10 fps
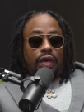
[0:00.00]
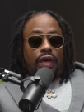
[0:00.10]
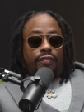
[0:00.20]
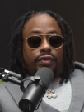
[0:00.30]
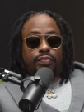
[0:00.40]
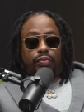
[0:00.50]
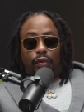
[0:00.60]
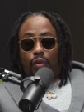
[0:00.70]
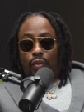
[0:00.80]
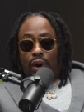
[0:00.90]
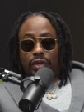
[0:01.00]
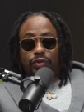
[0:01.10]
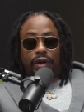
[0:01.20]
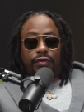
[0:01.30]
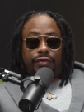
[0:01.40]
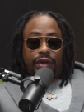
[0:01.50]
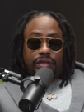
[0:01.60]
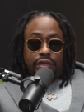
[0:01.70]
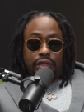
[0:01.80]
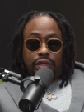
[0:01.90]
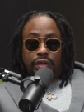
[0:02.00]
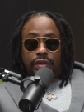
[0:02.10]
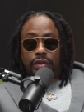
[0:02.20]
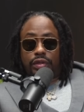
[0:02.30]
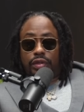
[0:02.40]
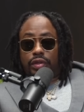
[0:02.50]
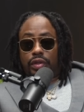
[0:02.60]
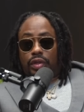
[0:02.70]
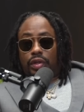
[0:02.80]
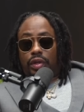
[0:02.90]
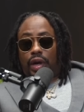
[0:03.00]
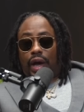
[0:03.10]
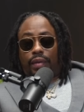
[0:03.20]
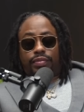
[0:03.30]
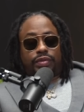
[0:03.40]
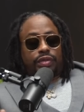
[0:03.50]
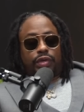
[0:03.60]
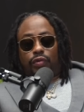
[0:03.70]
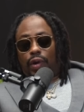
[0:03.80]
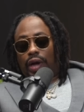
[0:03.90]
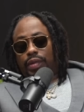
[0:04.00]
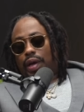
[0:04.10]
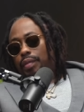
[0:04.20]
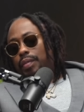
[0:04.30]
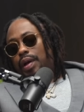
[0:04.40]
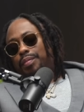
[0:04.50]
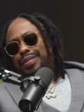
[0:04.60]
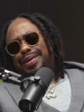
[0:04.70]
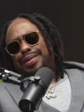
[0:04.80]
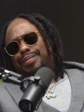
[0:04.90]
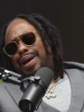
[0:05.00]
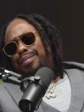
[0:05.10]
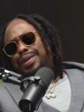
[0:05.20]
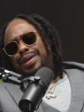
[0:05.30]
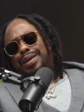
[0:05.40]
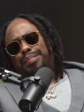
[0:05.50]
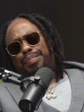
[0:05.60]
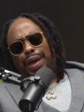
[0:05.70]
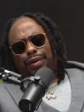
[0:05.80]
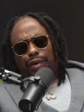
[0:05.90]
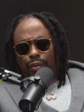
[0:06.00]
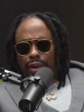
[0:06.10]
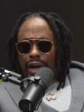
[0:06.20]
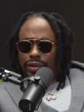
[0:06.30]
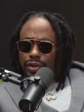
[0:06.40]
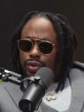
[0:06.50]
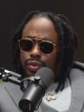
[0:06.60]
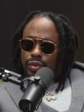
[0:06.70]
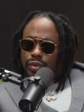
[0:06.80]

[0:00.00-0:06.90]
If it's broke, why try to fix it? I'm getting better at what I do.